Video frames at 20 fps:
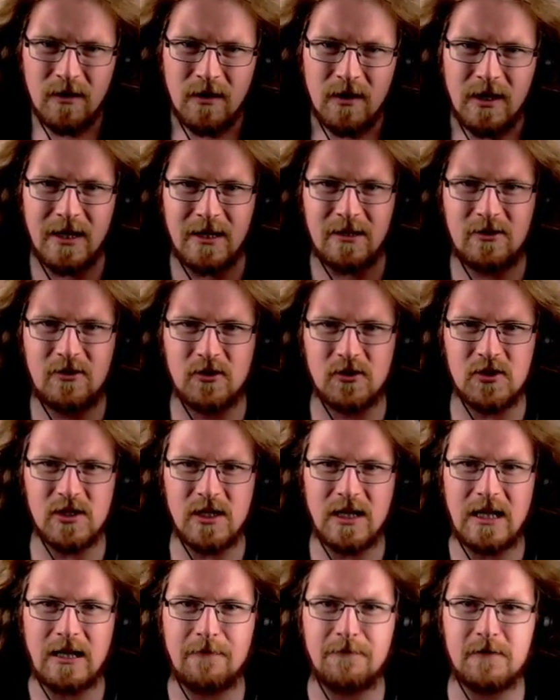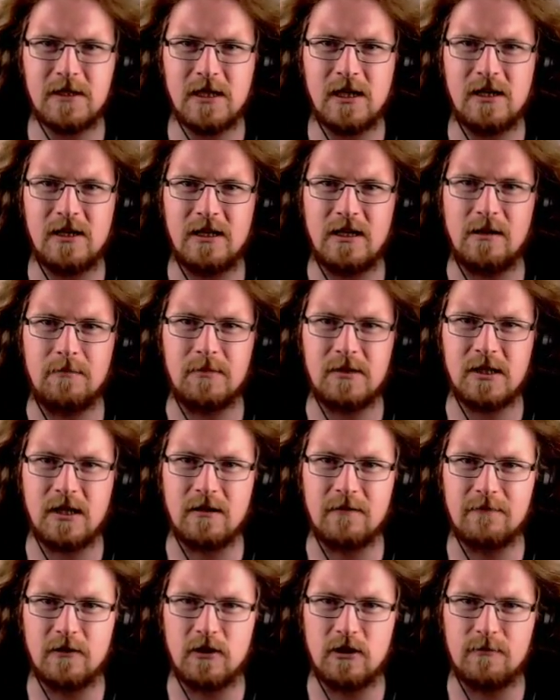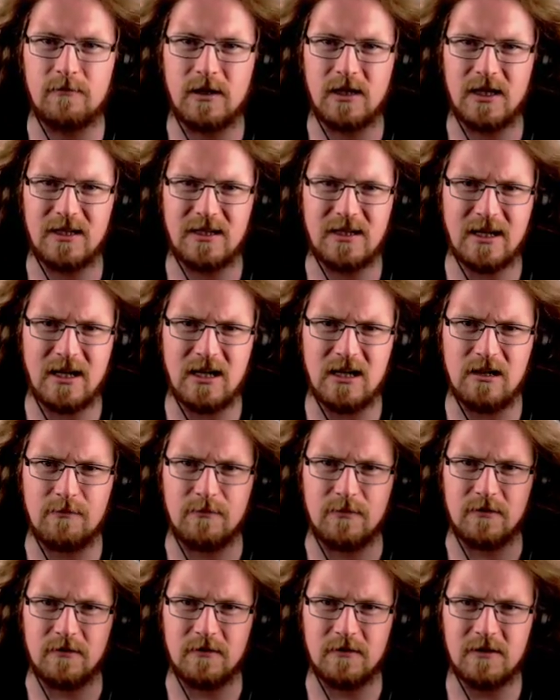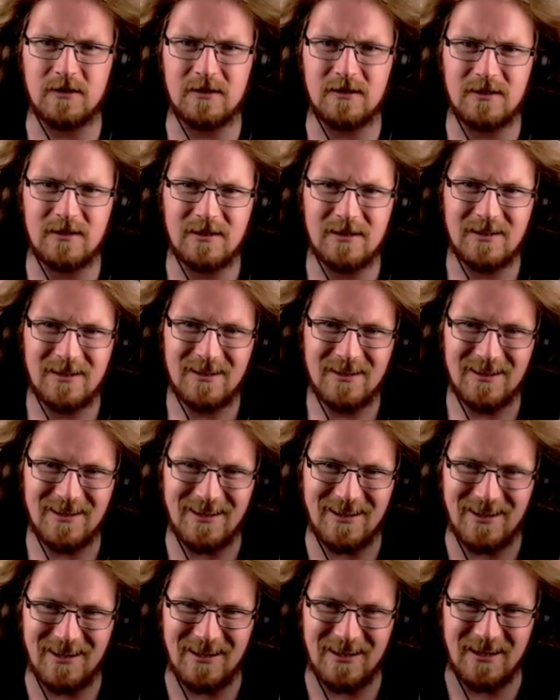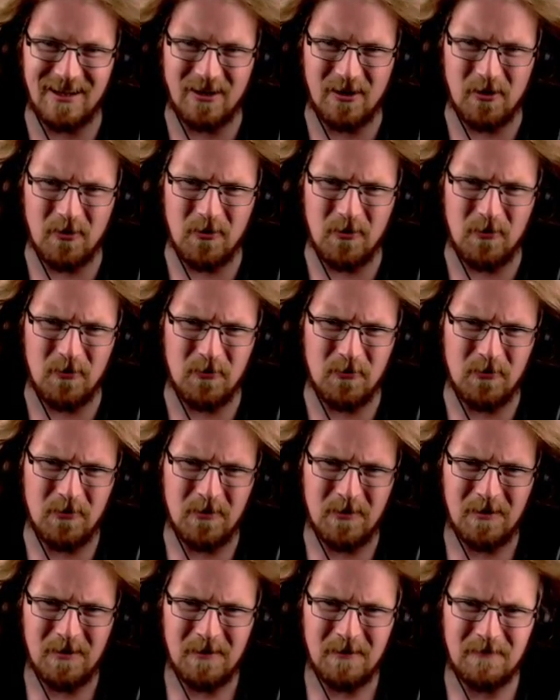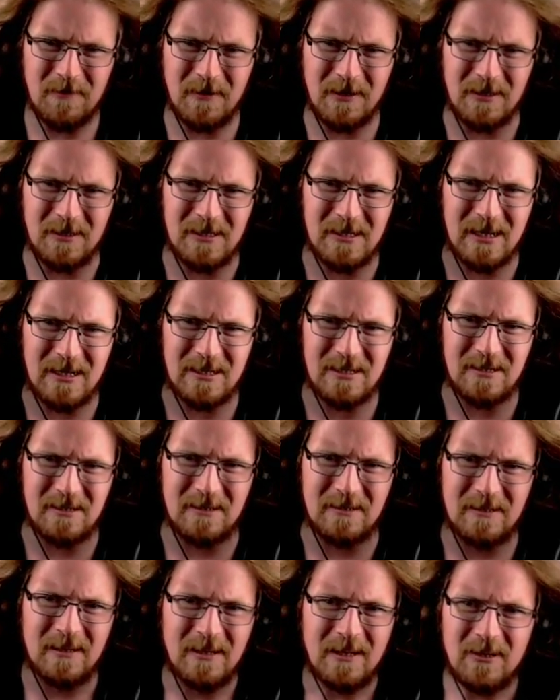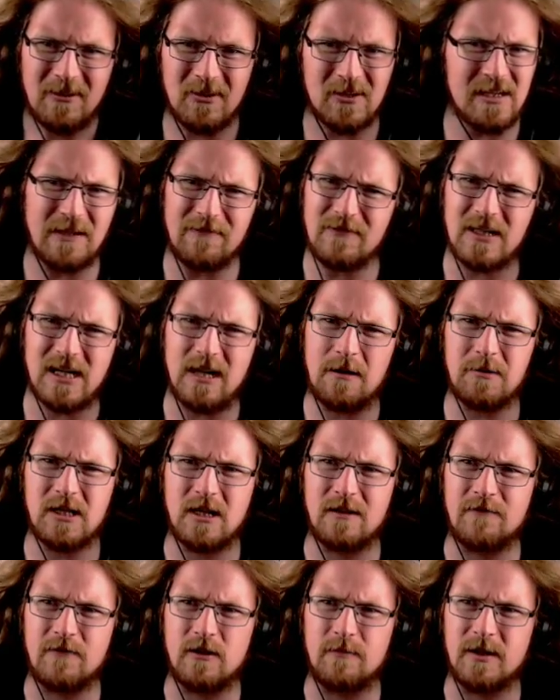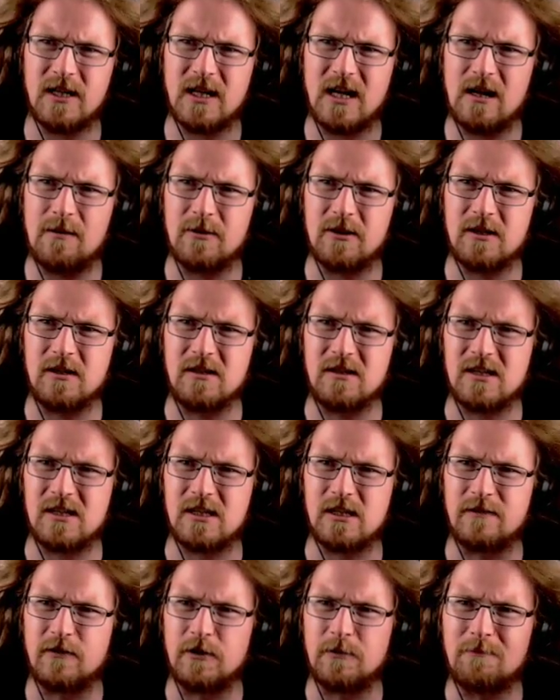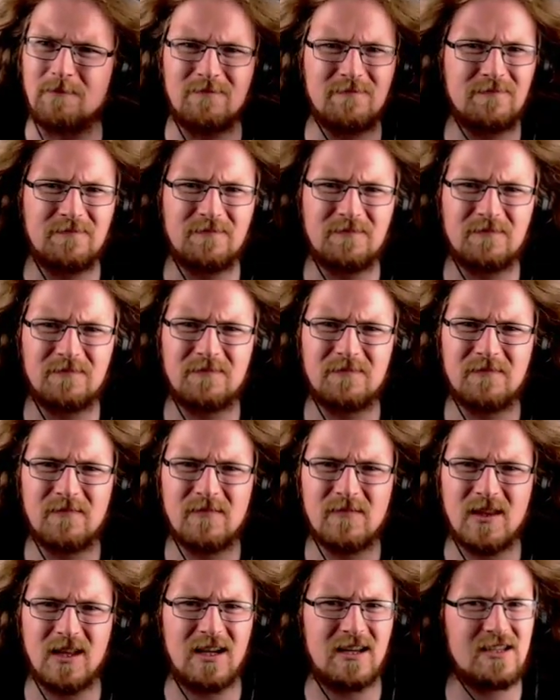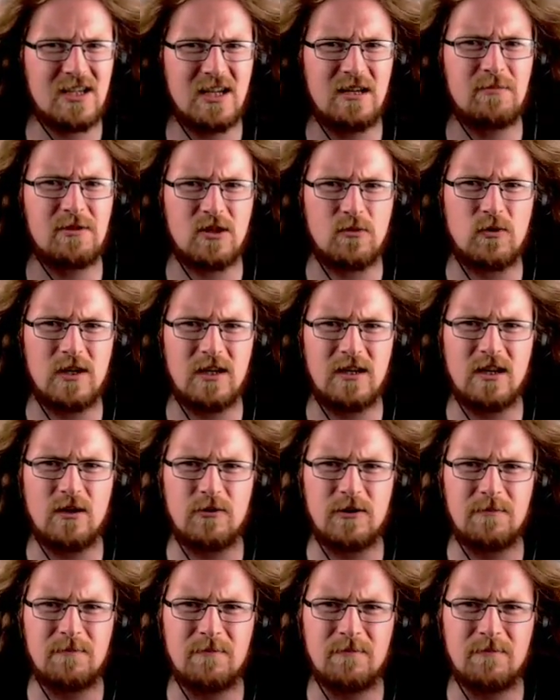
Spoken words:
it doesn't have time to convert my diamond. There you go. Fantastic. Doesn't have time to convert my diamond into silver. That seems the way anyway.